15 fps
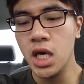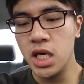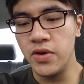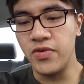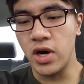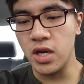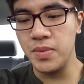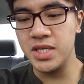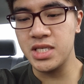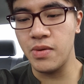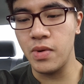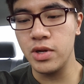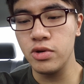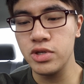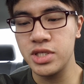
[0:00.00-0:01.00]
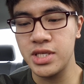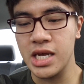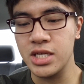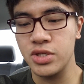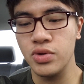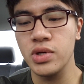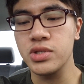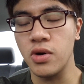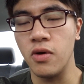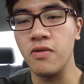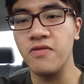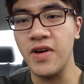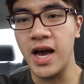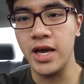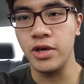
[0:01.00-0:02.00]
You've got to be someone who sticks to his
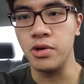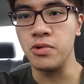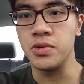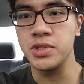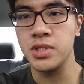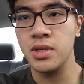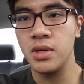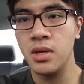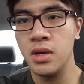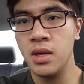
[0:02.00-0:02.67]
own values.